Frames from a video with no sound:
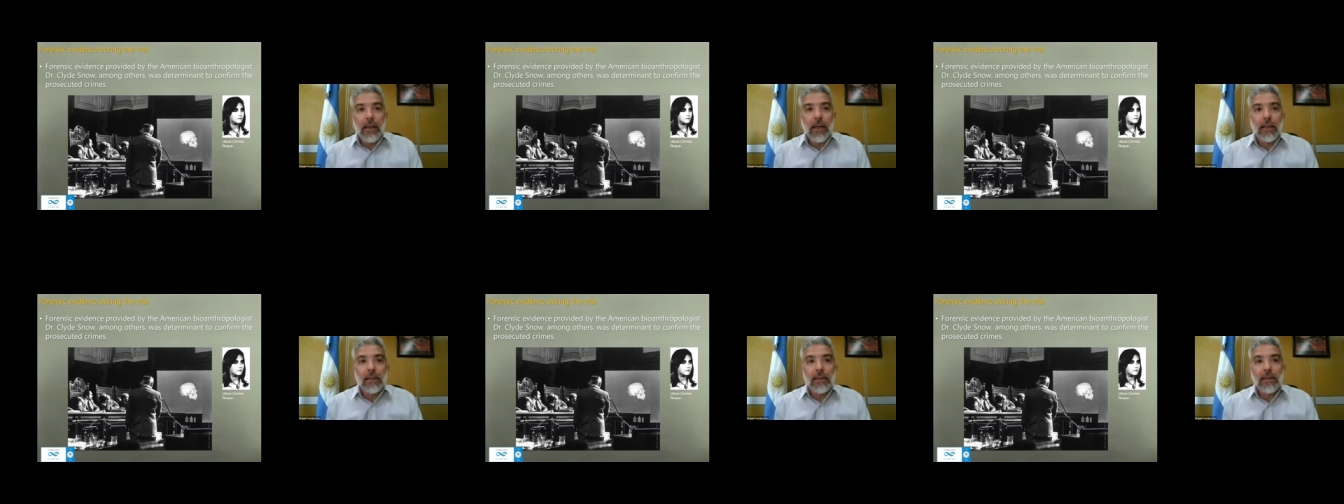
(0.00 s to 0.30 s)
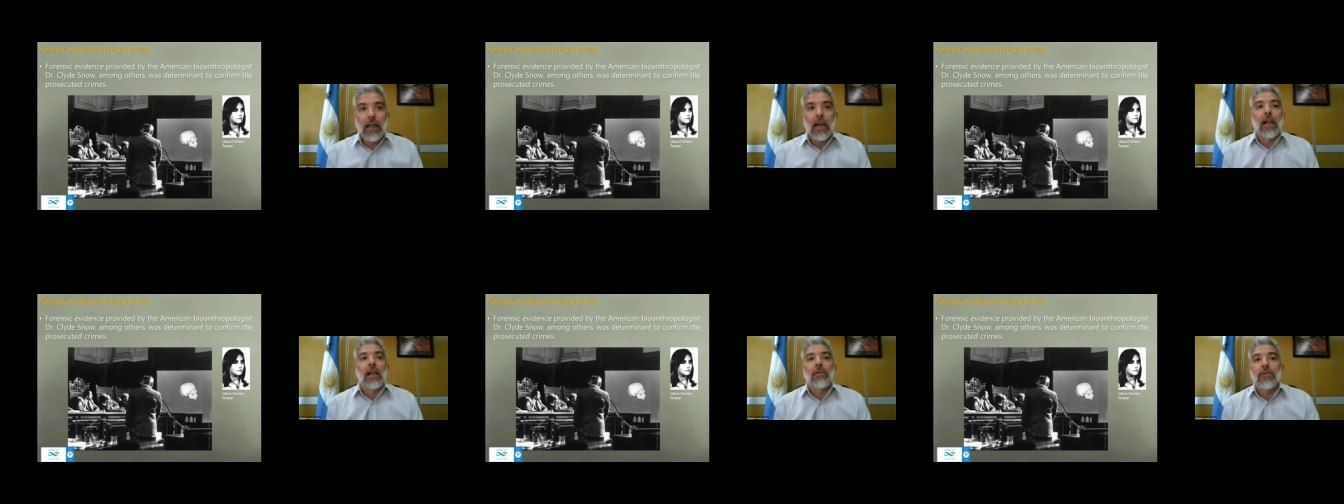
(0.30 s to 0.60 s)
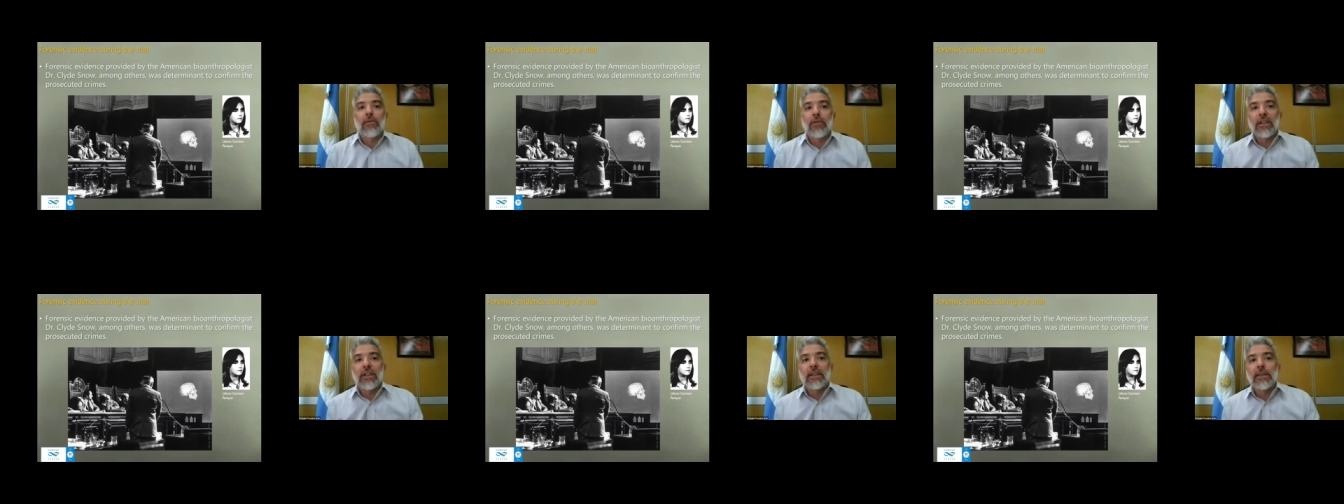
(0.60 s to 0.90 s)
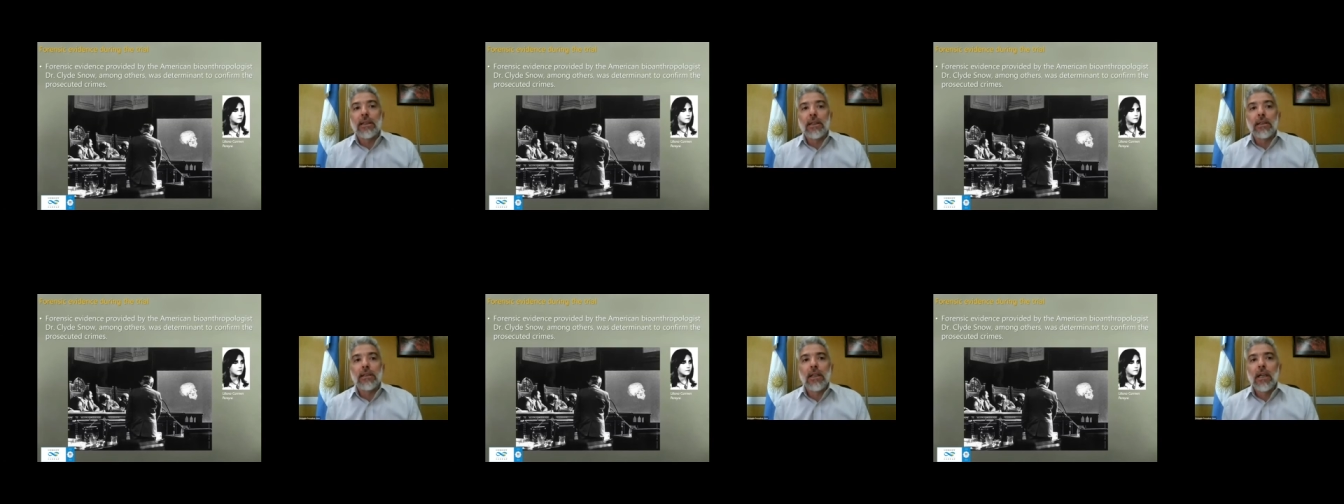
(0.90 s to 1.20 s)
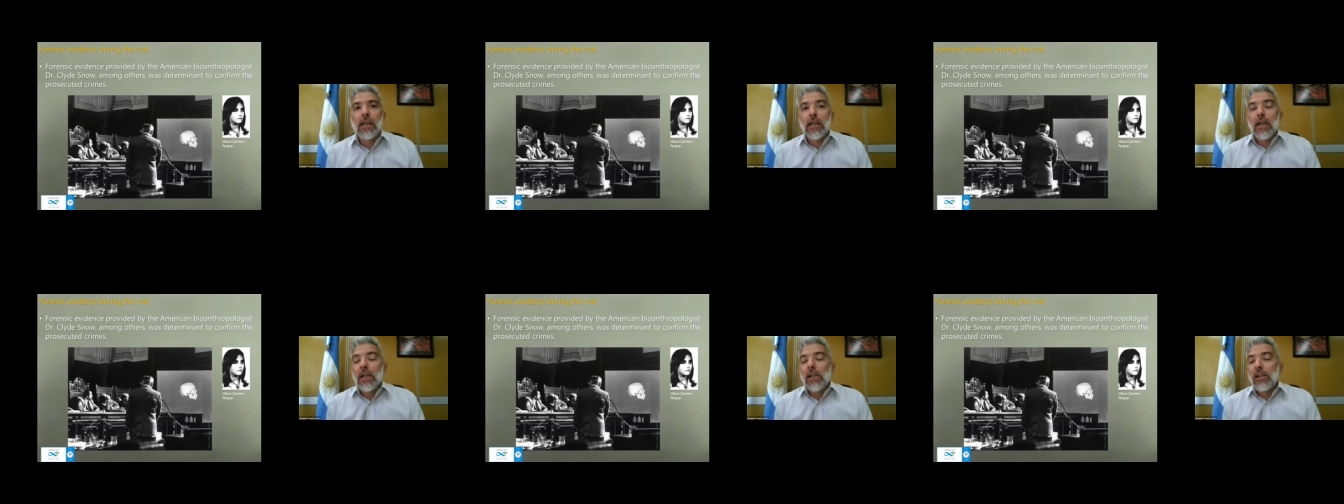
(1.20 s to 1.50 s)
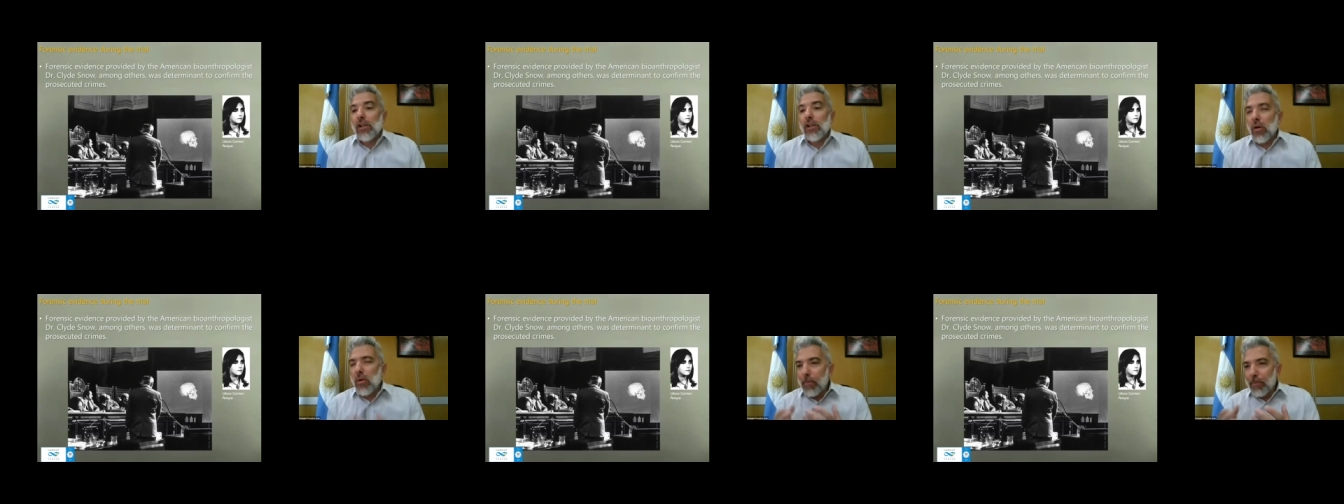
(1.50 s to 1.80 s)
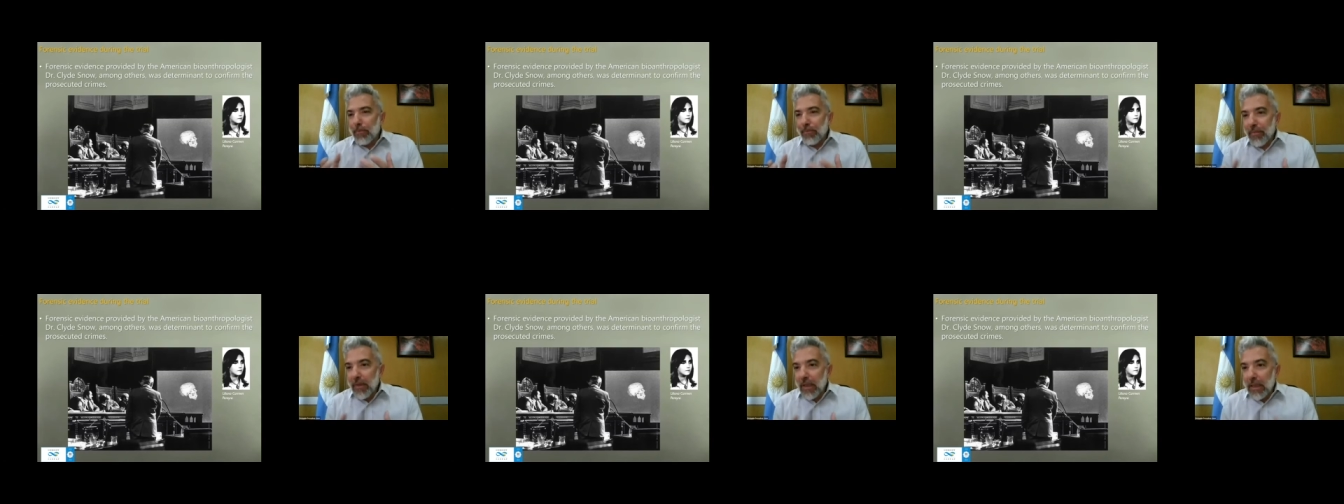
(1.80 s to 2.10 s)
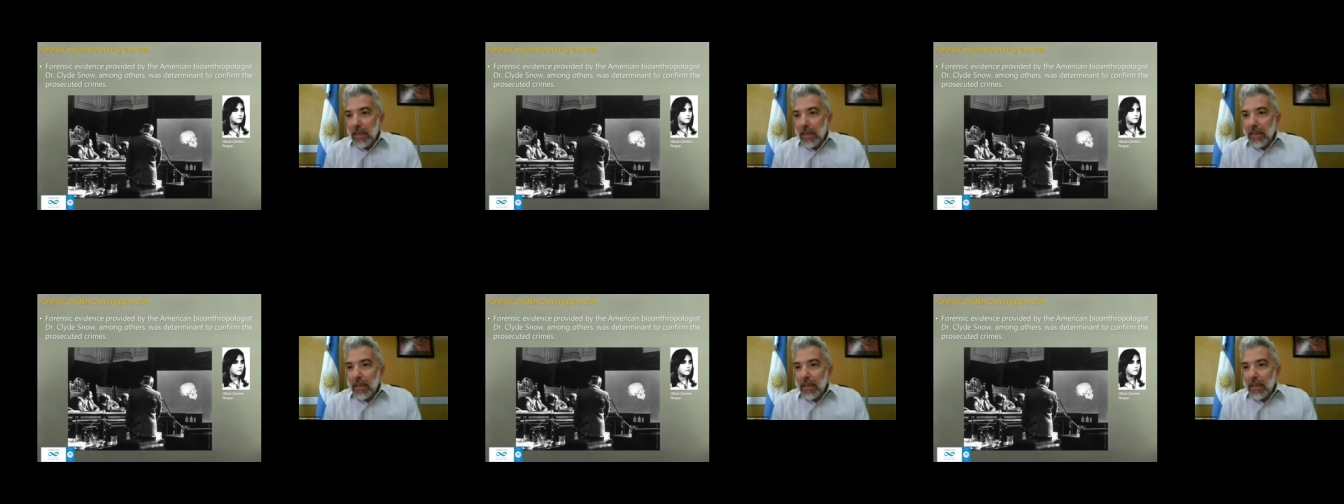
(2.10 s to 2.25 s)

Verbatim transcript: her skull, for instance. So